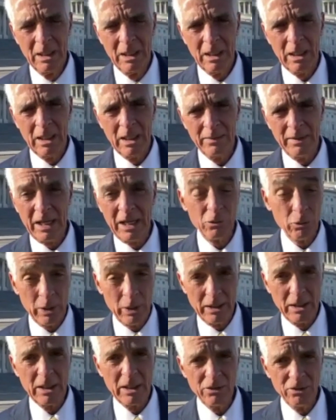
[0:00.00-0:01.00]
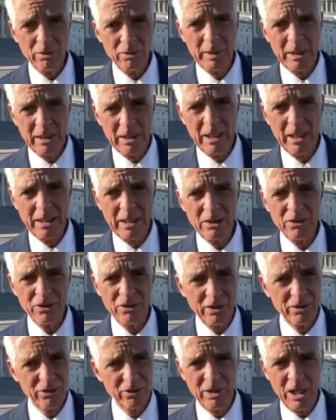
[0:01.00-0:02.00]
Uh, that's why it needs to be done.
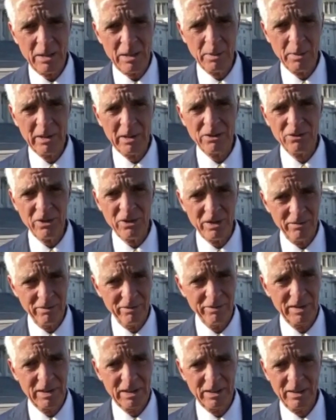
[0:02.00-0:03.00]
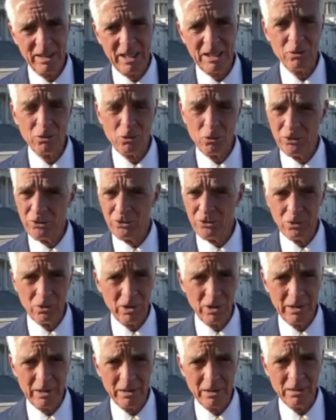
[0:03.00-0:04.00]
He's unstable, he's unfit, that's crystal
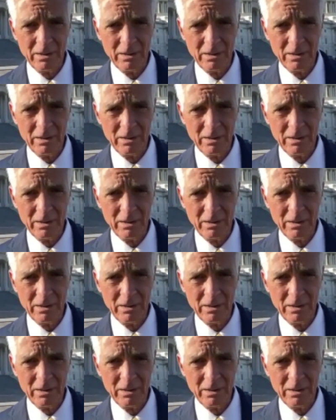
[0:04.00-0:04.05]
clear.